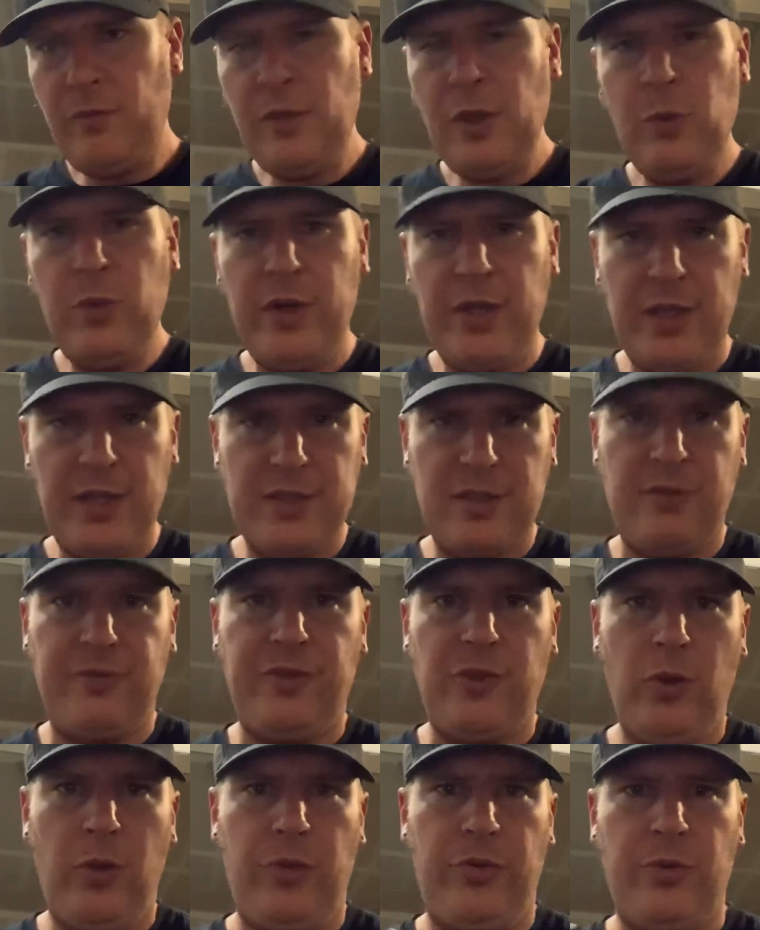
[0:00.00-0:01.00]
When it gets to
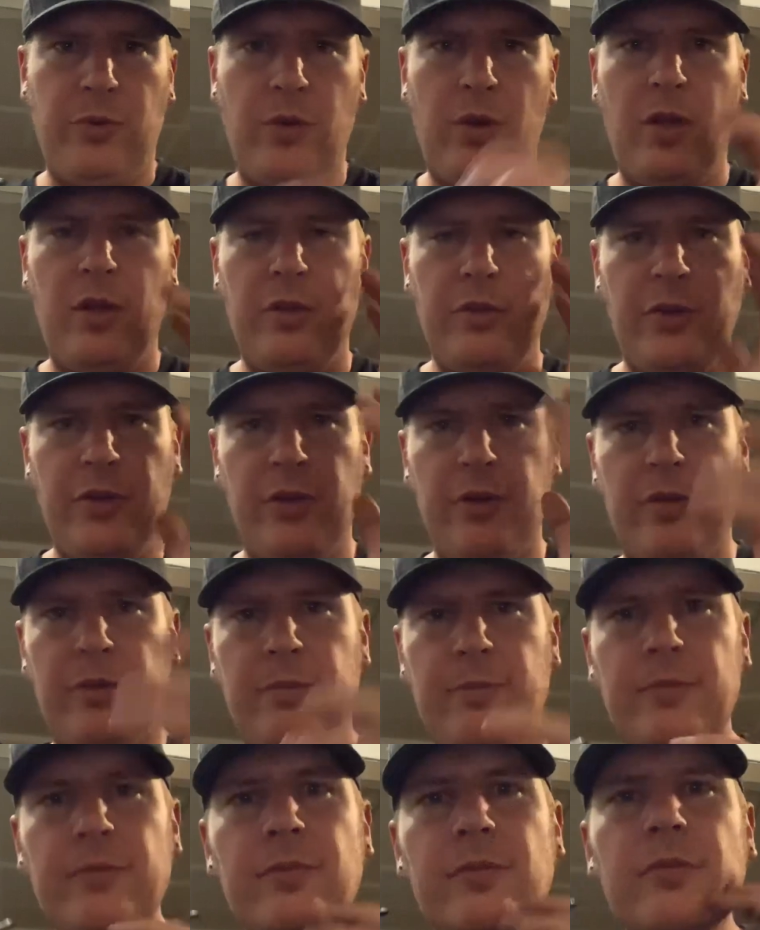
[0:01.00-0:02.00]
flow through all your
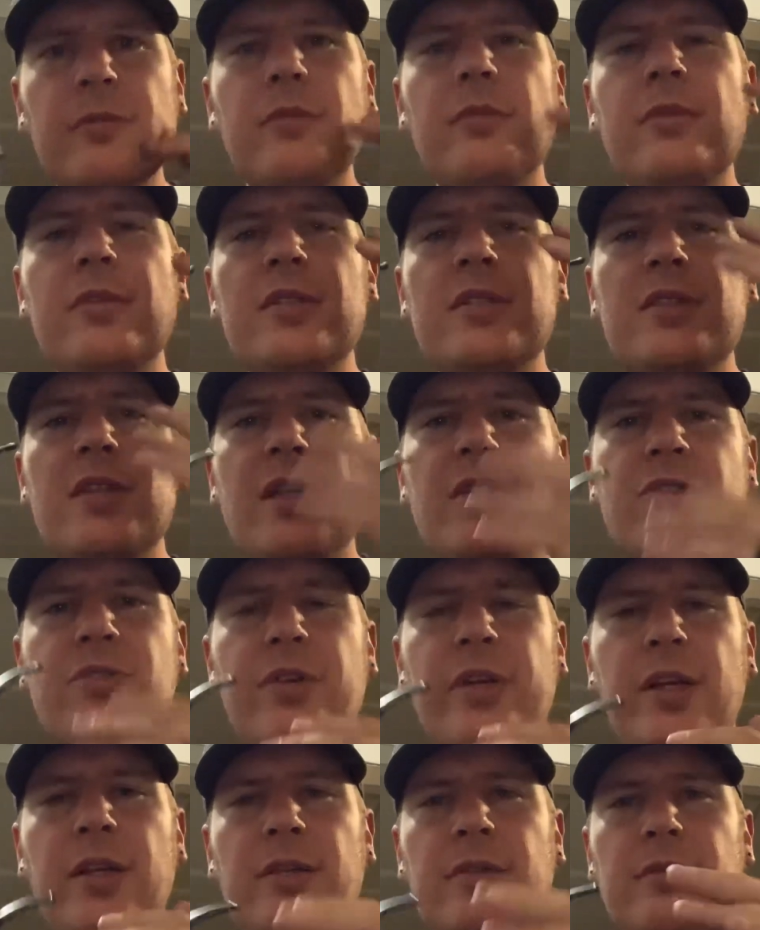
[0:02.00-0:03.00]

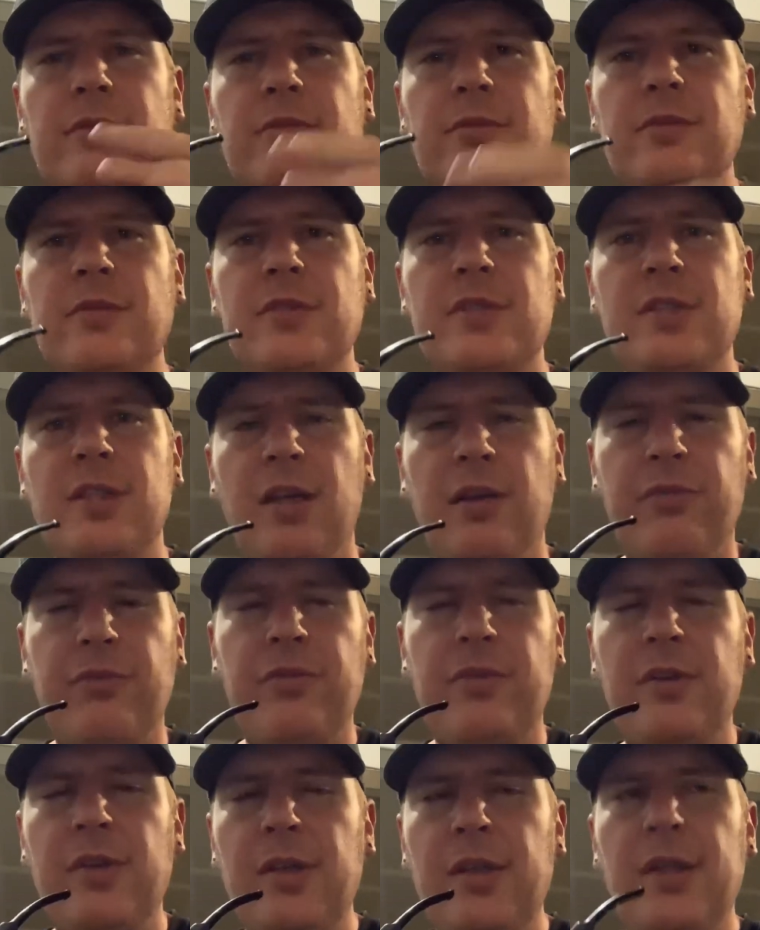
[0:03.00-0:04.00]
sensory
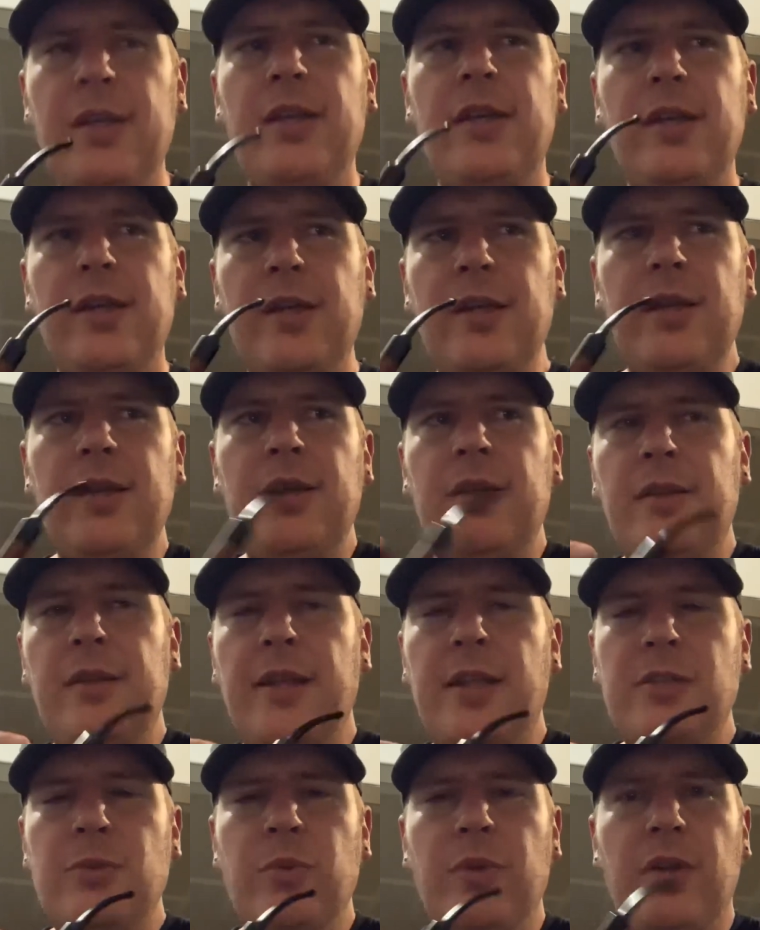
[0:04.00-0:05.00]
stuff,
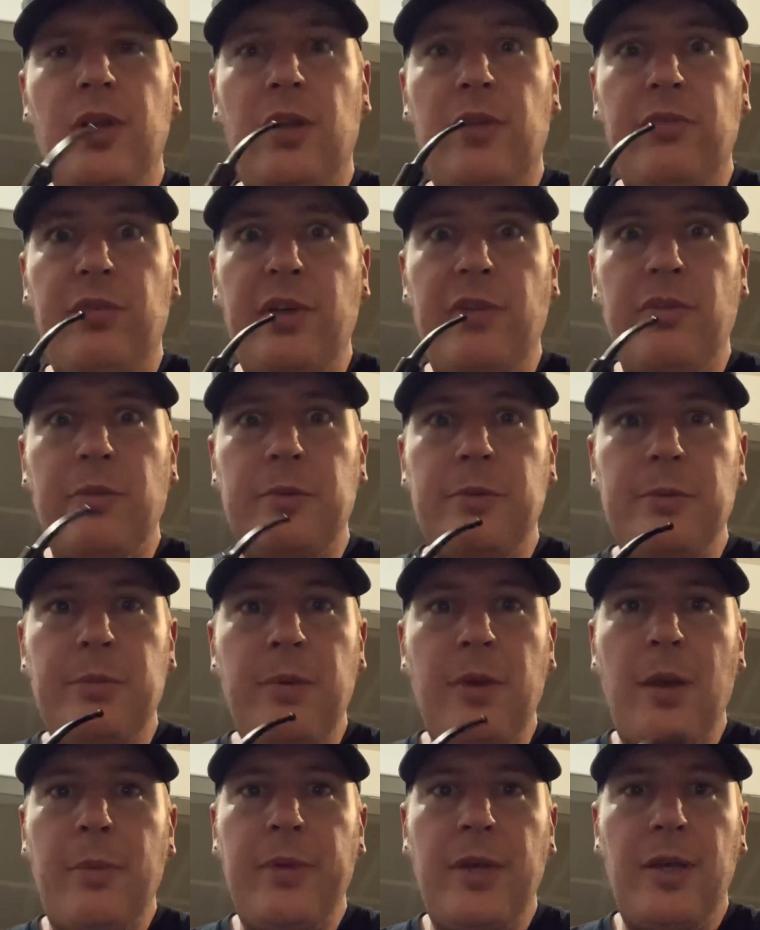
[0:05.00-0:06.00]
that's when all the flavors
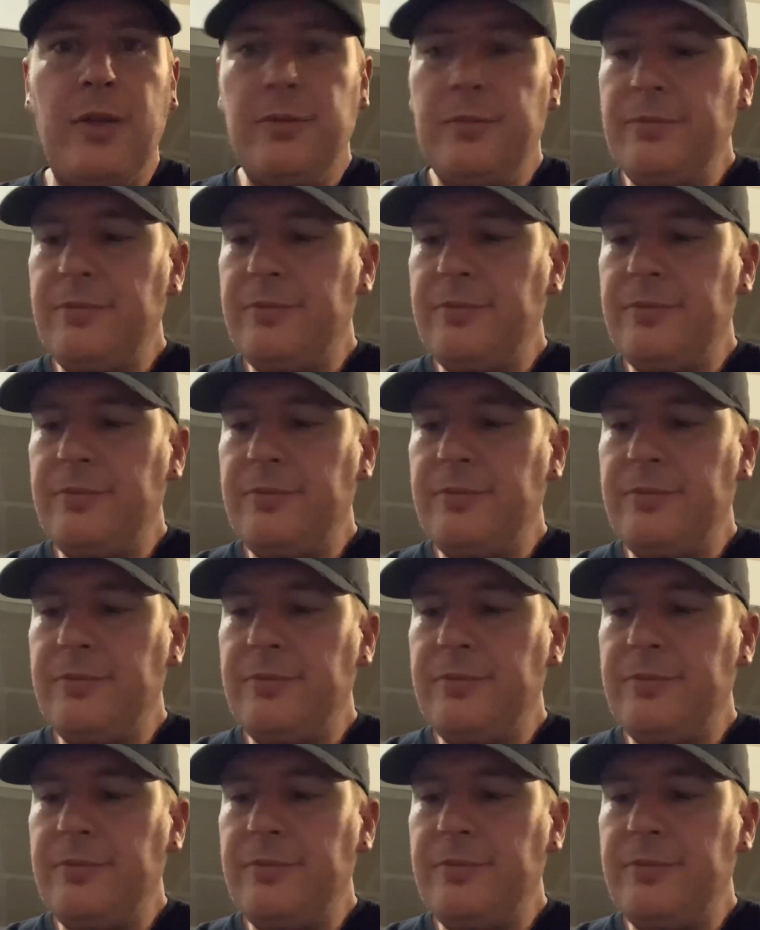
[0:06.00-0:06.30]
pop out.